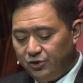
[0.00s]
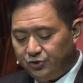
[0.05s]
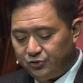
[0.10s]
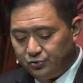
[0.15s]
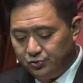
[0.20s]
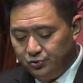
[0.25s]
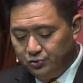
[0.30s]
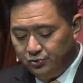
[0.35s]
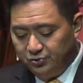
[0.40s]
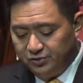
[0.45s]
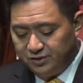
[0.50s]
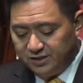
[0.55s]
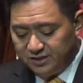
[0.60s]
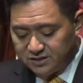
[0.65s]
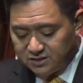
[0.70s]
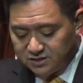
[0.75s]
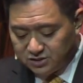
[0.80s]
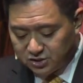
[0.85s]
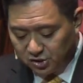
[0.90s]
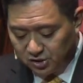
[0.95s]
Through
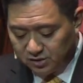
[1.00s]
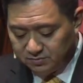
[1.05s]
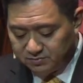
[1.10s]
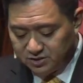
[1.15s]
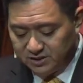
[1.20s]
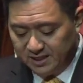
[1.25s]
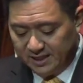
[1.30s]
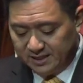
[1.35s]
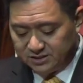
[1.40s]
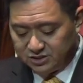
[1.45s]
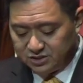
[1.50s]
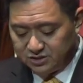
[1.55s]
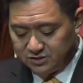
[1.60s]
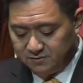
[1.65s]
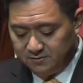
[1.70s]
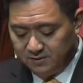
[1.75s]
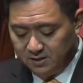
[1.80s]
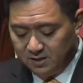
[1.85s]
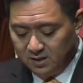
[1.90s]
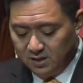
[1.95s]
this circumstance,
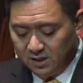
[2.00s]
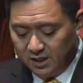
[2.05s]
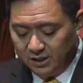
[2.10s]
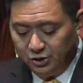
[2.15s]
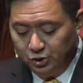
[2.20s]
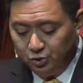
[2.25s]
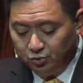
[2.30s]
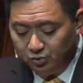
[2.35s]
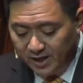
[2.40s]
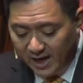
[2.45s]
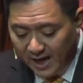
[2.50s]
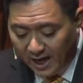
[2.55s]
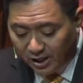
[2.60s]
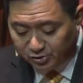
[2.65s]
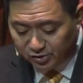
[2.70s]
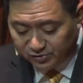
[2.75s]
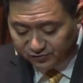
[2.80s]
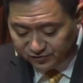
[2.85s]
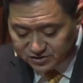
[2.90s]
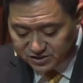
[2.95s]
a new
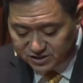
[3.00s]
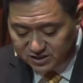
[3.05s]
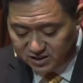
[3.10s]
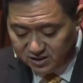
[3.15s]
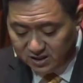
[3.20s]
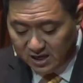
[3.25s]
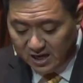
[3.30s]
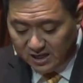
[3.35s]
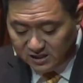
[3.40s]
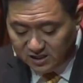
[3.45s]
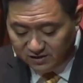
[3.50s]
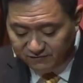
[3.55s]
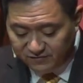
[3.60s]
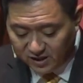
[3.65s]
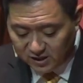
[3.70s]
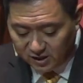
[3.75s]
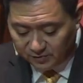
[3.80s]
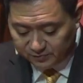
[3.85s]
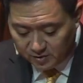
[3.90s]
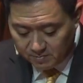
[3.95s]
hatred for sin
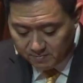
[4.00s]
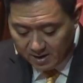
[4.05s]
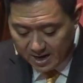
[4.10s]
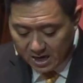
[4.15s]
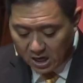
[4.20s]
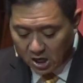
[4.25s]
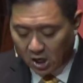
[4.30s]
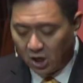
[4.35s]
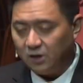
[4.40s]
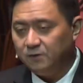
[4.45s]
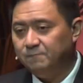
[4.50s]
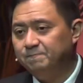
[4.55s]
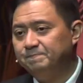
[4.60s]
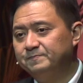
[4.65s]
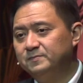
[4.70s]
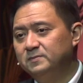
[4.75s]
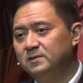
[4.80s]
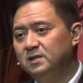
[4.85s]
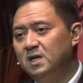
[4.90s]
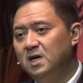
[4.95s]
developed in my heart.
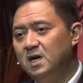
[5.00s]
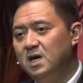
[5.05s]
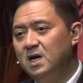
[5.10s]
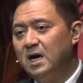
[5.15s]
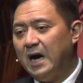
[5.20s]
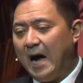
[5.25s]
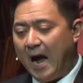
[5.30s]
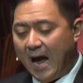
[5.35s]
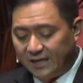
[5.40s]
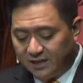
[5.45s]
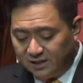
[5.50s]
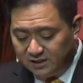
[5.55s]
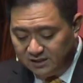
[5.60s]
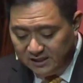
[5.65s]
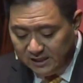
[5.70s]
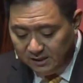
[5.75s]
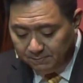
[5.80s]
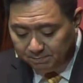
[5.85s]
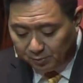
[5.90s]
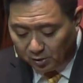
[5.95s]
I had a
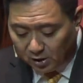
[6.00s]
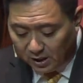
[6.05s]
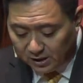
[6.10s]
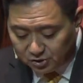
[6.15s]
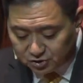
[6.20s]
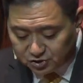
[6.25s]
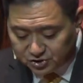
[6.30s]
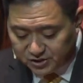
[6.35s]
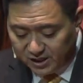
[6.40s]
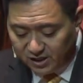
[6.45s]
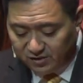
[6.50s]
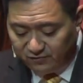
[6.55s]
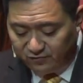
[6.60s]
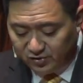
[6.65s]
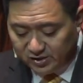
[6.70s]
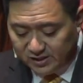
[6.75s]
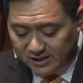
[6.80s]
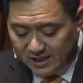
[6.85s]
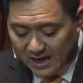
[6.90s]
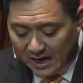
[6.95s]
deeper understanding of
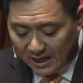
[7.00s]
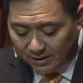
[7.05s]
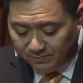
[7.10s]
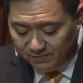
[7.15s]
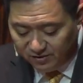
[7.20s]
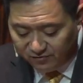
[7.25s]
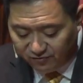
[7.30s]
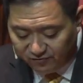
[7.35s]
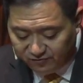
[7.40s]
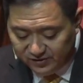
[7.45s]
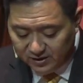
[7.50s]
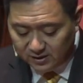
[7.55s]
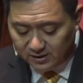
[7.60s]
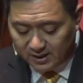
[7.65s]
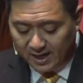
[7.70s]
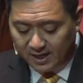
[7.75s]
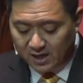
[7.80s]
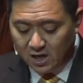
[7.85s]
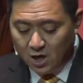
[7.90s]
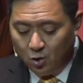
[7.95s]
what God may feel
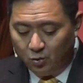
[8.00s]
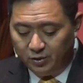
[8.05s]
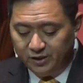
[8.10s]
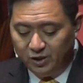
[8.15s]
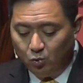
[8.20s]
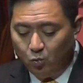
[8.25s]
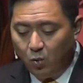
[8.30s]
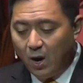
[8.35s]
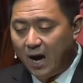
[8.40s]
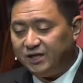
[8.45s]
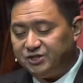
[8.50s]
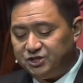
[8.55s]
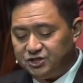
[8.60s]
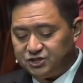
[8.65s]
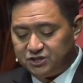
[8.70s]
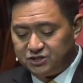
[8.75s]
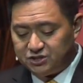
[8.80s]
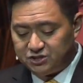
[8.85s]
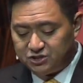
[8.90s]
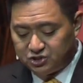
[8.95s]
like when He
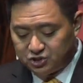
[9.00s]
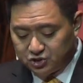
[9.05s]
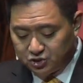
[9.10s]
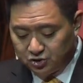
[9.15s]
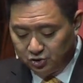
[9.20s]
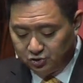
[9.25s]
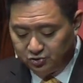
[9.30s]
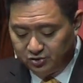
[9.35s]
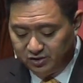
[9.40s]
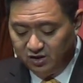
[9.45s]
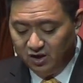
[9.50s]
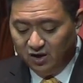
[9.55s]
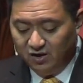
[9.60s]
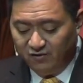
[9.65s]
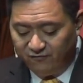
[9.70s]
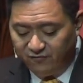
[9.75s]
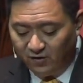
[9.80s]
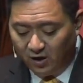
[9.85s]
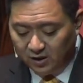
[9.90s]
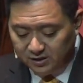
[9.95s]
watches His children
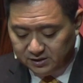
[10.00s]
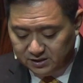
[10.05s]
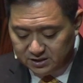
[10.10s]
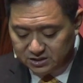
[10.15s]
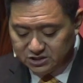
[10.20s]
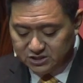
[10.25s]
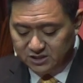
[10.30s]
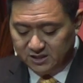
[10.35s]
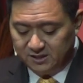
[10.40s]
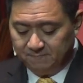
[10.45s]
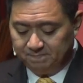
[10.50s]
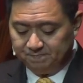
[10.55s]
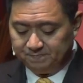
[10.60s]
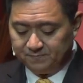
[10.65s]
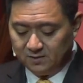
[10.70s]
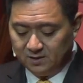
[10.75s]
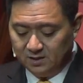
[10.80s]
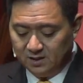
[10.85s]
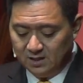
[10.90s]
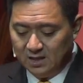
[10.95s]
fall into sin,
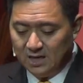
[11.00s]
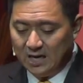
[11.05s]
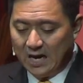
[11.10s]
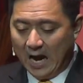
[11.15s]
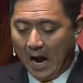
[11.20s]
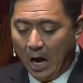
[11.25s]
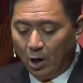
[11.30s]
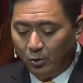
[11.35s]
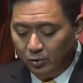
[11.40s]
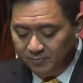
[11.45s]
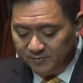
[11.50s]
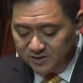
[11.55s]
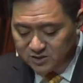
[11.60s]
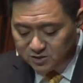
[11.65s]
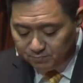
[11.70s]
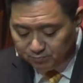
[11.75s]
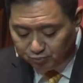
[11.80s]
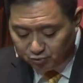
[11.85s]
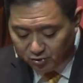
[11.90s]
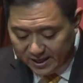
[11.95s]
how it
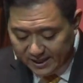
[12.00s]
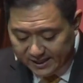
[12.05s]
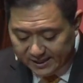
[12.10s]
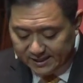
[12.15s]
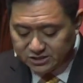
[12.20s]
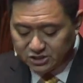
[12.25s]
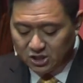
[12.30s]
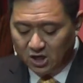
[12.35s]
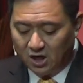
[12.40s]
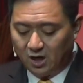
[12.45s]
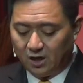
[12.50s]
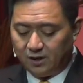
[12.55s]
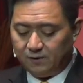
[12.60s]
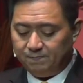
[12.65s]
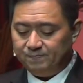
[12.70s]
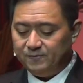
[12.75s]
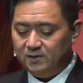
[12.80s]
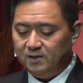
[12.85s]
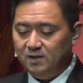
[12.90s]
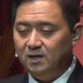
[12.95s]
must break His heart,
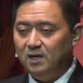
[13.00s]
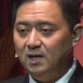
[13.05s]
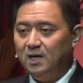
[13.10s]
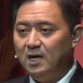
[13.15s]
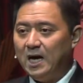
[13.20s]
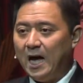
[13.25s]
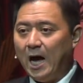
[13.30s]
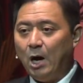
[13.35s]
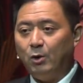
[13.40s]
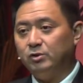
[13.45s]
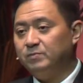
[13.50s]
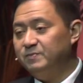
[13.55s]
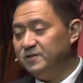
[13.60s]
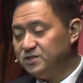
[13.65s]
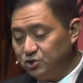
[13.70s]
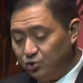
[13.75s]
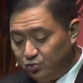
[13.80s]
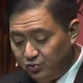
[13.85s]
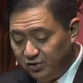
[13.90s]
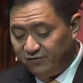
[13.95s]
how it
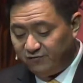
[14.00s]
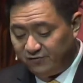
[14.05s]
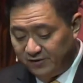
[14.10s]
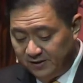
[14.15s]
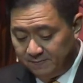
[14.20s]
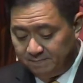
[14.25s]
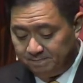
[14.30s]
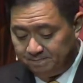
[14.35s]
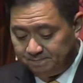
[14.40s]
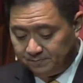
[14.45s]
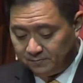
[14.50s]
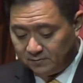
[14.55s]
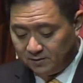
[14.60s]
must grieve Him,